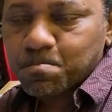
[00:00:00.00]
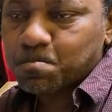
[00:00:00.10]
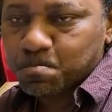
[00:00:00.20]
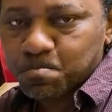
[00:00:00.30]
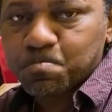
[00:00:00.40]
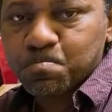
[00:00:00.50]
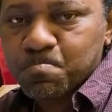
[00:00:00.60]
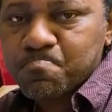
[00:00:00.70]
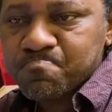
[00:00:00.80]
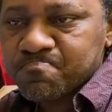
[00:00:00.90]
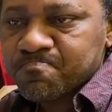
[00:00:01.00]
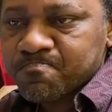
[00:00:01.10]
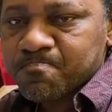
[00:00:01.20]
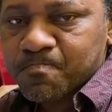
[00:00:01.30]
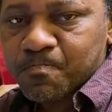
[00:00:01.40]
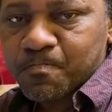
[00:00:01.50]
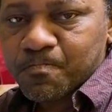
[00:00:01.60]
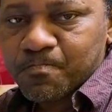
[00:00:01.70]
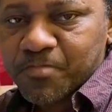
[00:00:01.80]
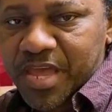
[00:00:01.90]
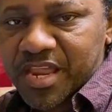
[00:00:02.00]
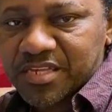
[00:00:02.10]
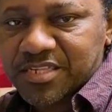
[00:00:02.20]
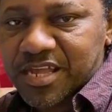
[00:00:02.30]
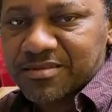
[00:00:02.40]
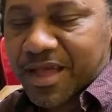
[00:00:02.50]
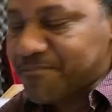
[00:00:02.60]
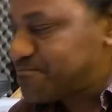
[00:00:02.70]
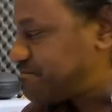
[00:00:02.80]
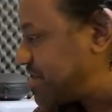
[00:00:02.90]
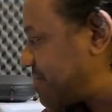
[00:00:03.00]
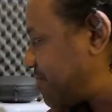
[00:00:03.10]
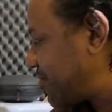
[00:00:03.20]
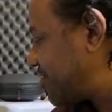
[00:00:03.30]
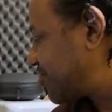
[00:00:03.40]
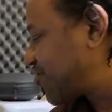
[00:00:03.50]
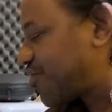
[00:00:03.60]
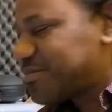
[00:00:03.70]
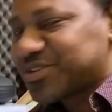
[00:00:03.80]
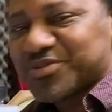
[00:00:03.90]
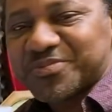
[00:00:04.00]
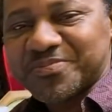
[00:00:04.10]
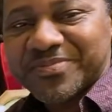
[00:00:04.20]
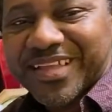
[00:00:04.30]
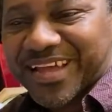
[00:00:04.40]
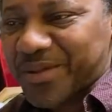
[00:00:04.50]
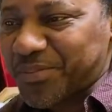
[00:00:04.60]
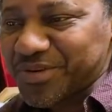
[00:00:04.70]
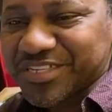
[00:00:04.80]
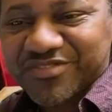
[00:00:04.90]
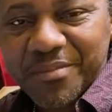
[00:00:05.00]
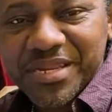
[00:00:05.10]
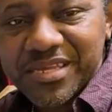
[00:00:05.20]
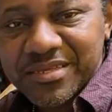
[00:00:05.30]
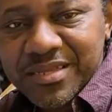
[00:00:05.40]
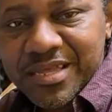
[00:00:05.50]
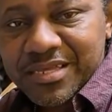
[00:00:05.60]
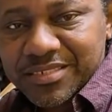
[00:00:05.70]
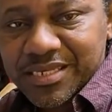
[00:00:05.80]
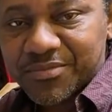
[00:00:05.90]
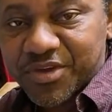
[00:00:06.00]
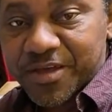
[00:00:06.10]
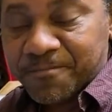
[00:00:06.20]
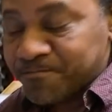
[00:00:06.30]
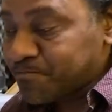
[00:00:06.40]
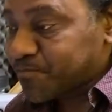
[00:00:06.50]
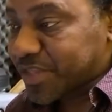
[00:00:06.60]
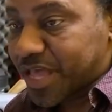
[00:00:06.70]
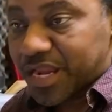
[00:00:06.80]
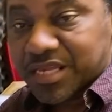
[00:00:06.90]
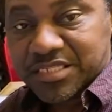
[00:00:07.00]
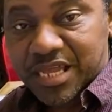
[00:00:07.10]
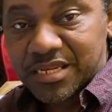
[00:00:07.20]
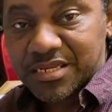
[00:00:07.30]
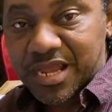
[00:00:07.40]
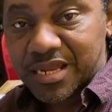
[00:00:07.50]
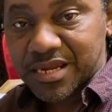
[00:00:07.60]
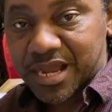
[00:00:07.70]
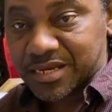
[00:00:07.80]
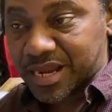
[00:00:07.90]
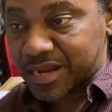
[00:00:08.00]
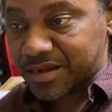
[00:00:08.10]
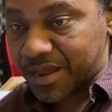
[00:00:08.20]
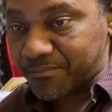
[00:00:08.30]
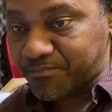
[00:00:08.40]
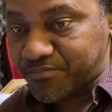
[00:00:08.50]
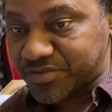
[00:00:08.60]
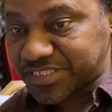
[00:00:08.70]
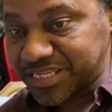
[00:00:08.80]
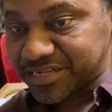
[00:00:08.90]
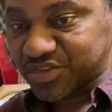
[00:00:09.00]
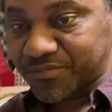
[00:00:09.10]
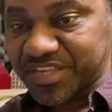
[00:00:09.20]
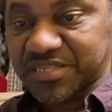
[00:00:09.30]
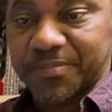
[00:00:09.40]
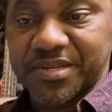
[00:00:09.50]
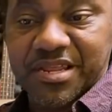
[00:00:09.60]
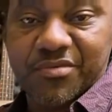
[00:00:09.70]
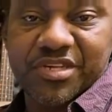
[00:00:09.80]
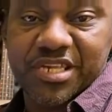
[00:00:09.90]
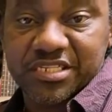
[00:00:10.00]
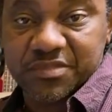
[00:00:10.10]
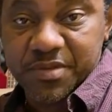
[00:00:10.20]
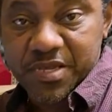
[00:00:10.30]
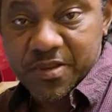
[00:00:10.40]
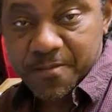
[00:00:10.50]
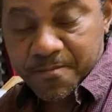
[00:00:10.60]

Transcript: Mm. You understand? And be a police role me too. At a police family. Same way. You understand? And and and I'm still some discipline in a way set speed.